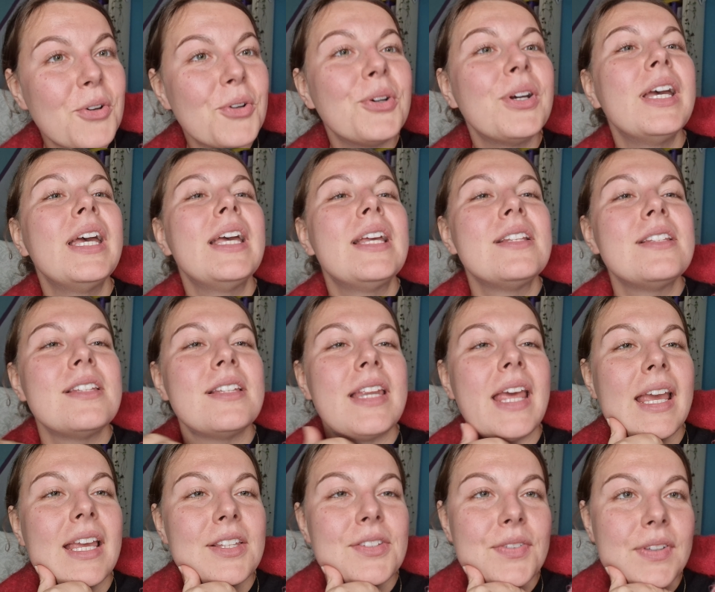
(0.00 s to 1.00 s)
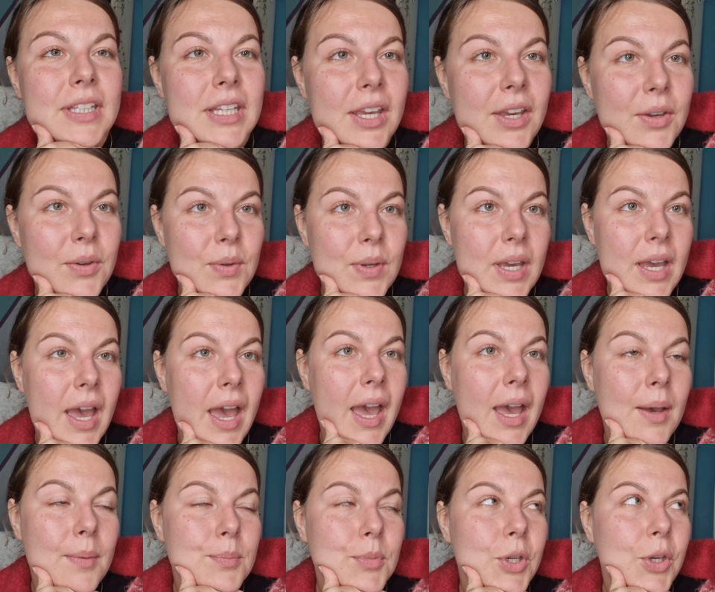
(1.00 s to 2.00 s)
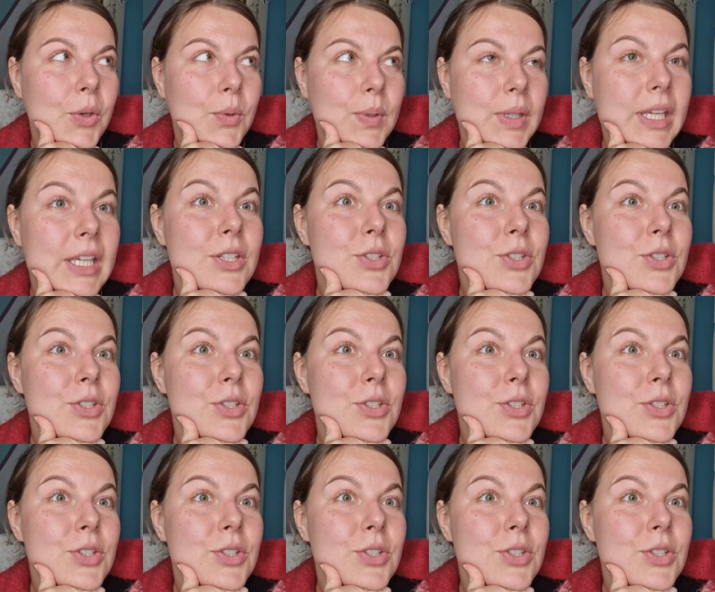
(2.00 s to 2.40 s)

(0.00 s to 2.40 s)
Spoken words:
In today's video, I'm going